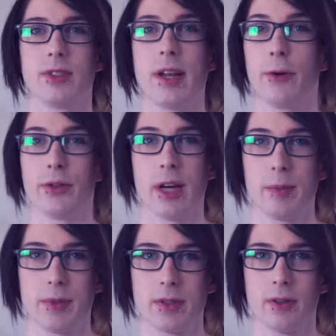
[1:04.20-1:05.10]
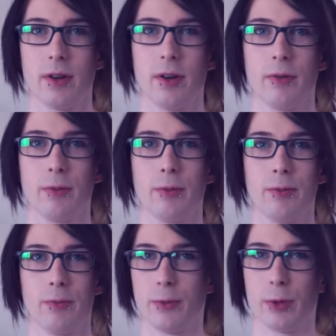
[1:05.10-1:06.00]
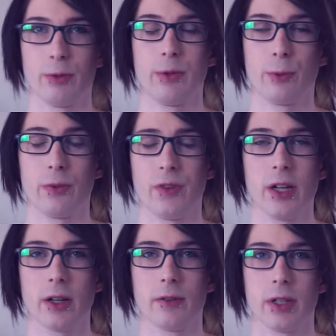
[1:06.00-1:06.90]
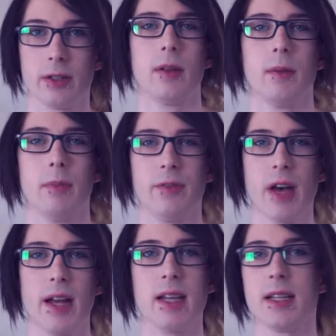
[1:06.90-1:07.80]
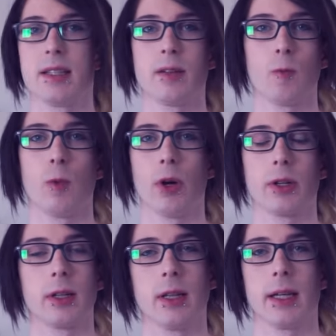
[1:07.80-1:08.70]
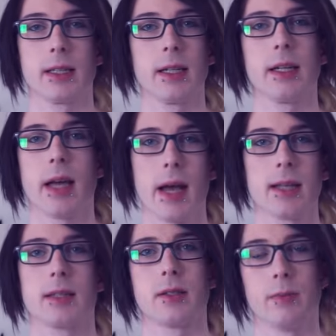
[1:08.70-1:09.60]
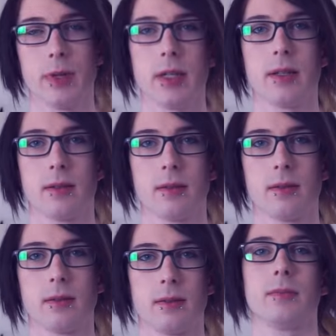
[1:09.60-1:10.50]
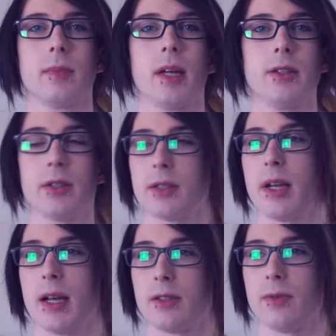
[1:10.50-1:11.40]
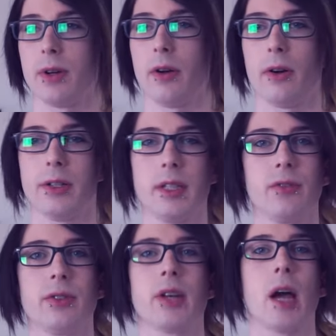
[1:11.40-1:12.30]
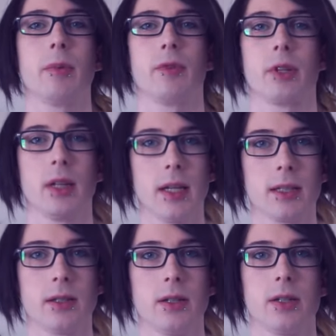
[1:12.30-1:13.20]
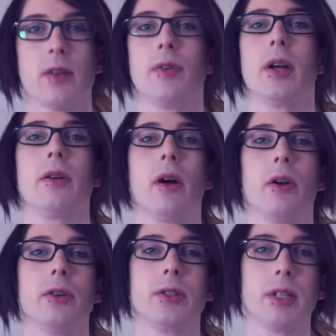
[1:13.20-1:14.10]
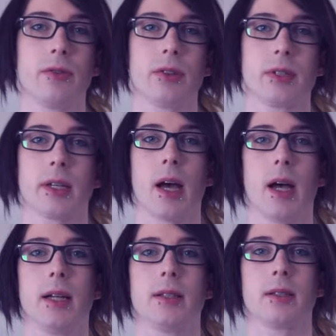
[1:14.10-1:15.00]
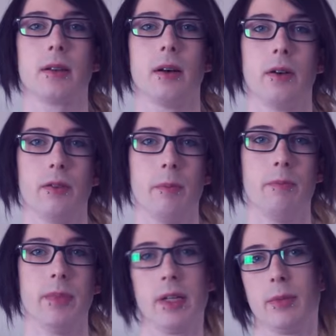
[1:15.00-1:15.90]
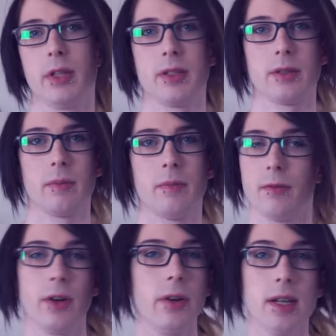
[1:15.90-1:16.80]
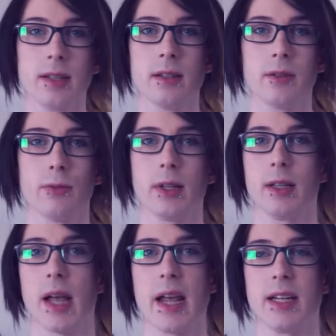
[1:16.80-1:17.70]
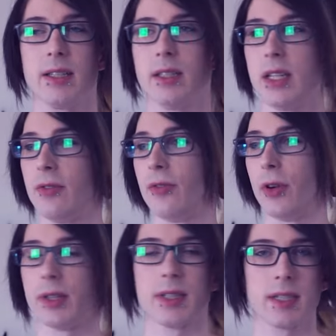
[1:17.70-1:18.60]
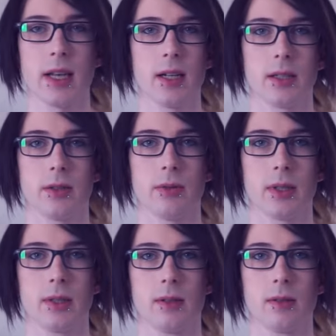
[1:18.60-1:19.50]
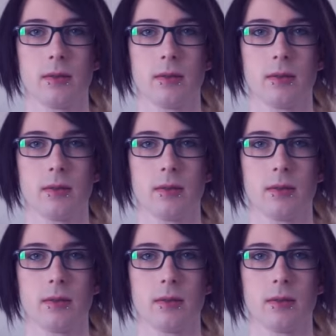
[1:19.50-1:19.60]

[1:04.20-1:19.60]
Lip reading: stereotypes of what we think of it. But that isn't what collecting has to be. And just as there are different types of collectors, there are different kinds of minimalism. There isn't really a default setting to it.